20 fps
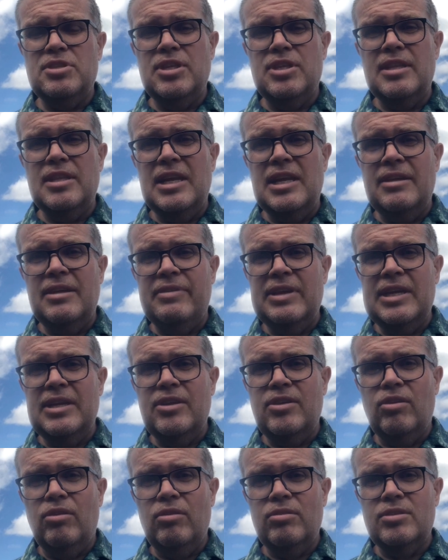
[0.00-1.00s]
to the living
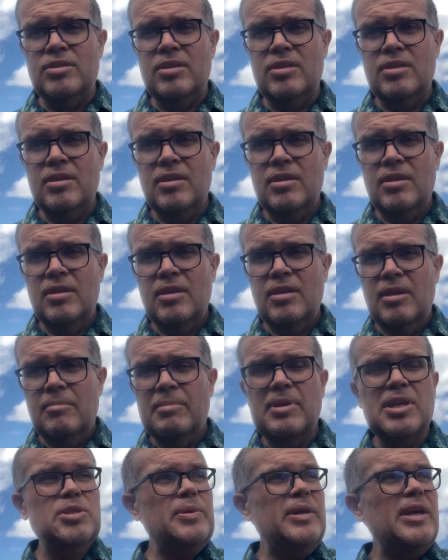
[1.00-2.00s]
God.
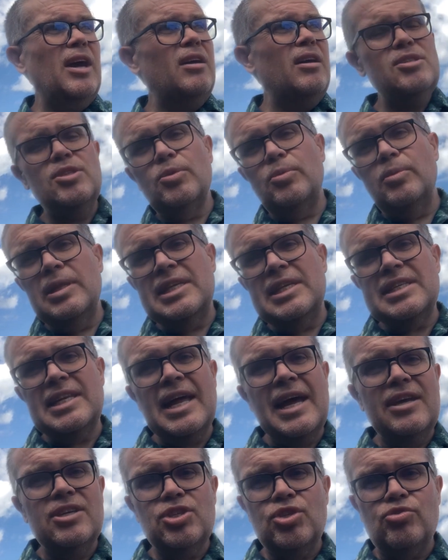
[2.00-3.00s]
Because we can't do all this in
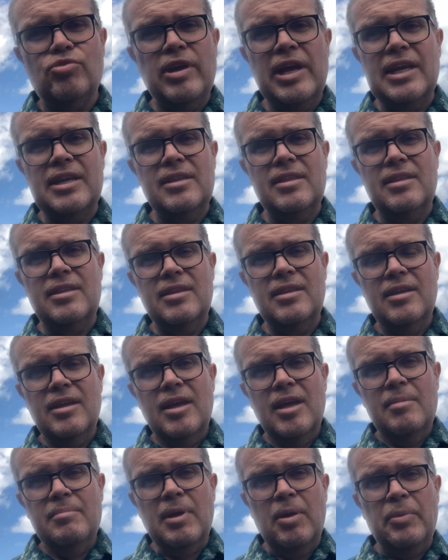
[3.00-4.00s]
our strength,
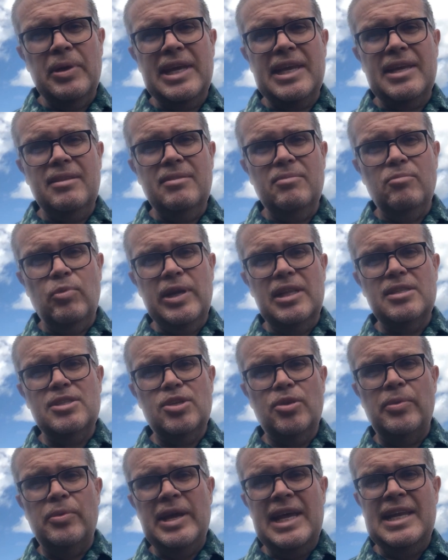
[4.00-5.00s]
but we will
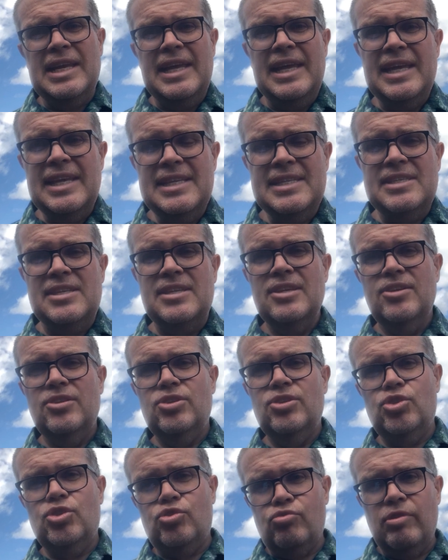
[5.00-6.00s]
do it in His
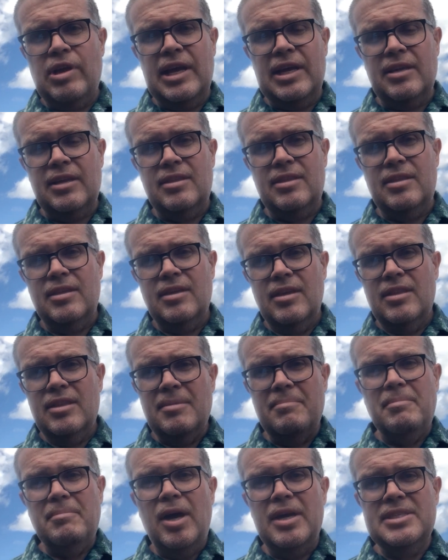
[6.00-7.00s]
strength,
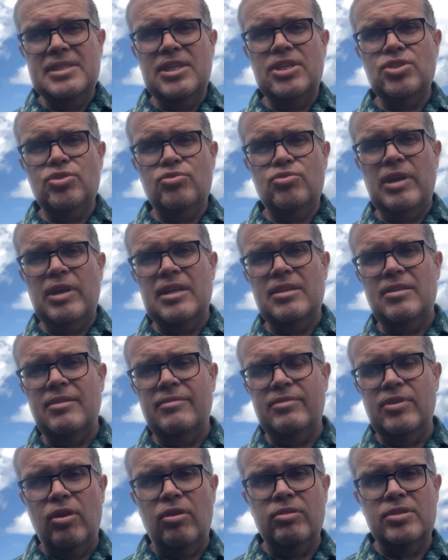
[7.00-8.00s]
the mighty strength of
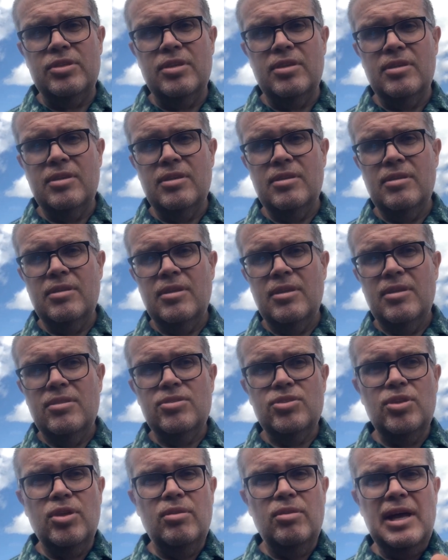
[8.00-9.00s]
God.
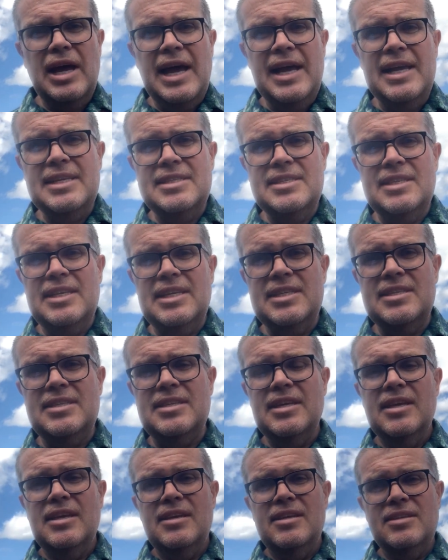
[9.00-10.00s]
So as this
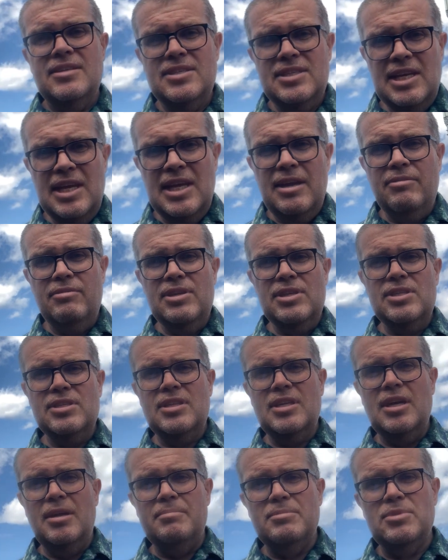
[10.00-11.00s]
series
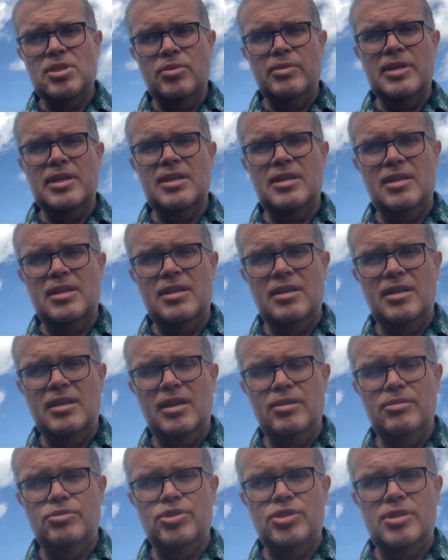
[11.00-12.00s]
comes to a
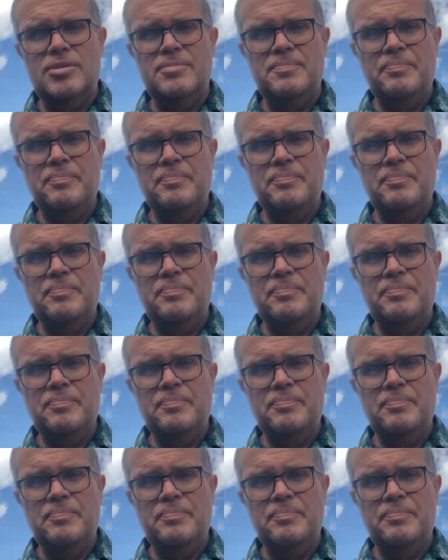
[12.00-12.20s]
conclusion,